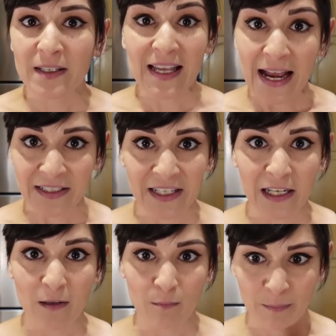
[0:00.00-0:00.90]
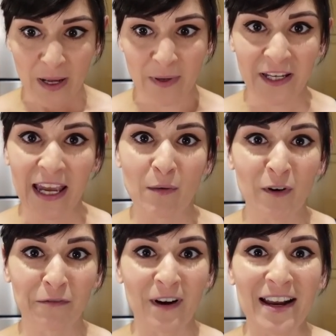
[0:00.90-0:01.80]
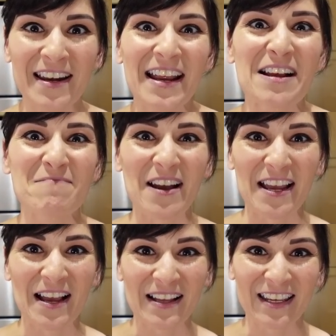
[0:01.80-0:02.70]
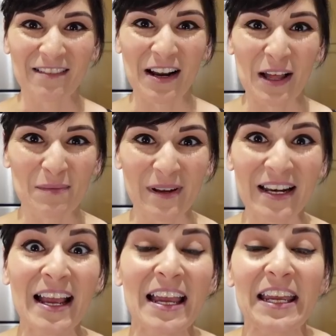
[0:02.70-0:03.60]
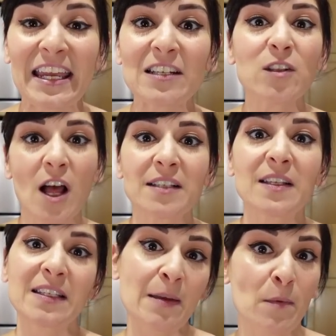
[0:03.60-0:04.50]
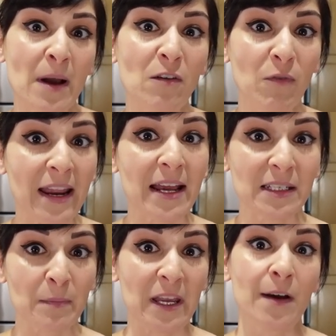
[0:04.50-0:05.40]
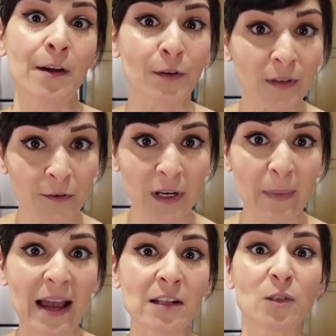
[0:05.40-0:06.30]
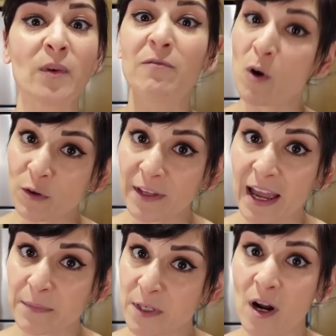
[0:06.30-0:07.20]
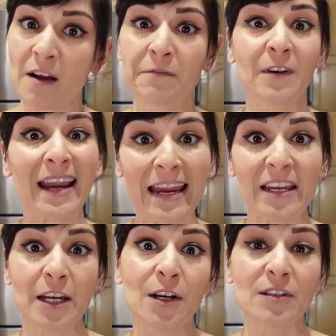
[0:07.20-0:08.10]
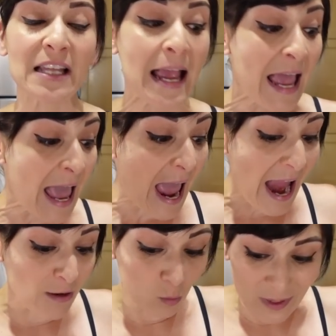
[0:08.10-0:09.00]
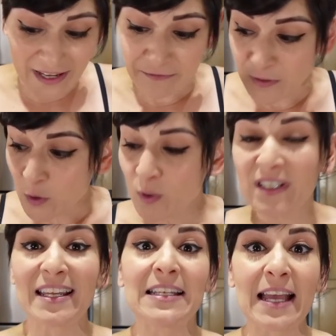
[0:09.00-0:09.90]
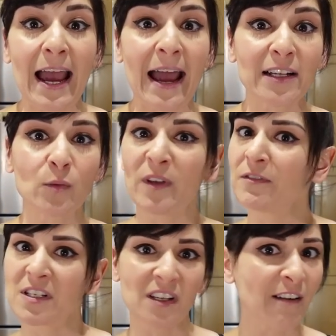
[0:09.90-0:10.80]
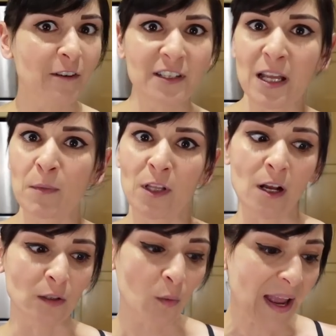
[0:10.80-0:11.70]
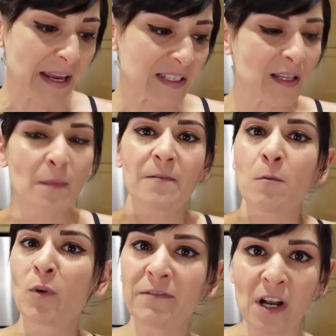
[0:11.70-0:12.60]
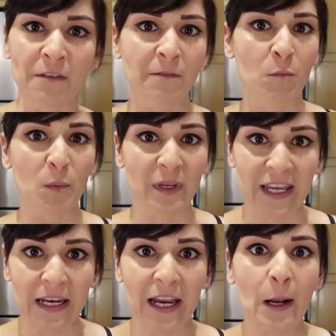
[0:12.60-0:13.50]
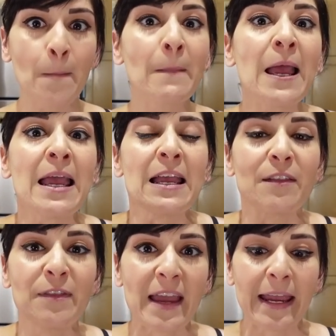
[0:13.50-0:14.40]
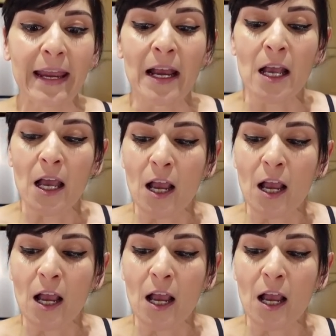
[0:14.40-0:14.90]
sassy Bubba camera friend, my cute husband, he's lost the same amount of weight as me 130 pounds. We've both kept it off for eight years. And we've used these hacks. We've discovered some along the way, some of them we've done from the beginning. They